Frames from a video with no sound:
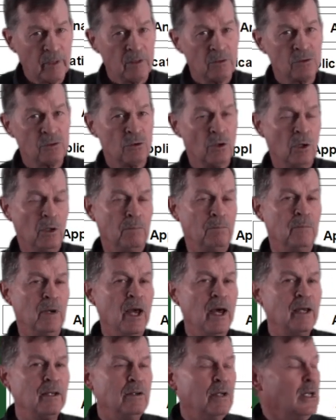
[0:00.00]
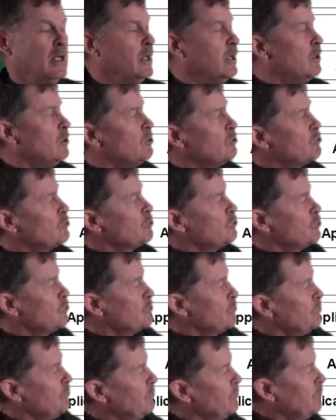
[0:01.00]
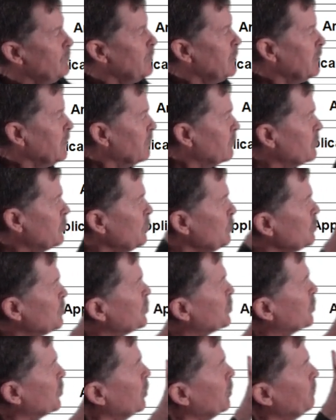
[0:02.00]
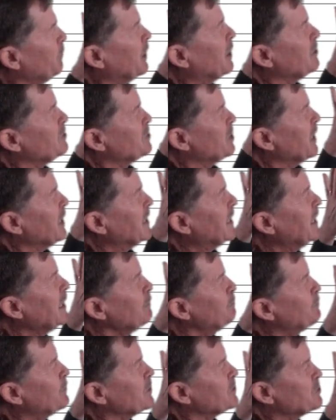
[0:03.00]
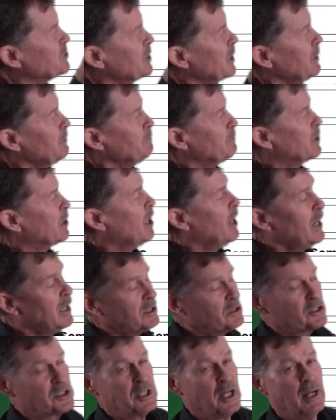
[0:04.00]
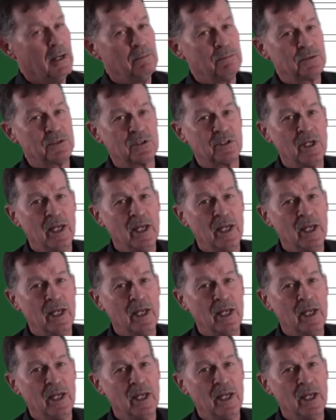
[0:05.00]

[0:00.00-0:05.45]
So I'm not too sure because they keep the same concepts,